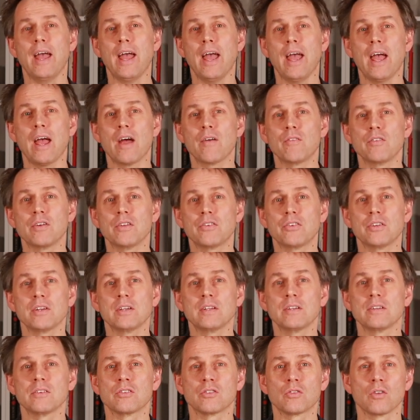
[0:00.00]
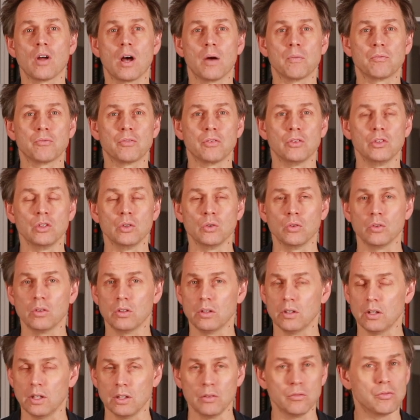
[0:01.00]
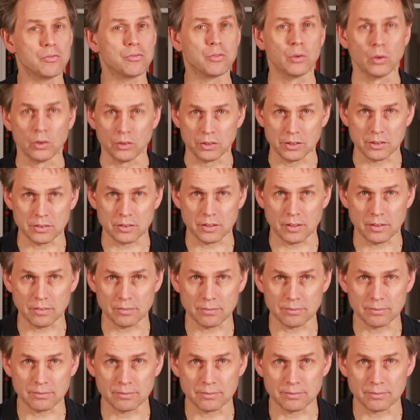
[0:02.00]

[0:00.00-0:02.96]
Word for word: everything described for you in full detail.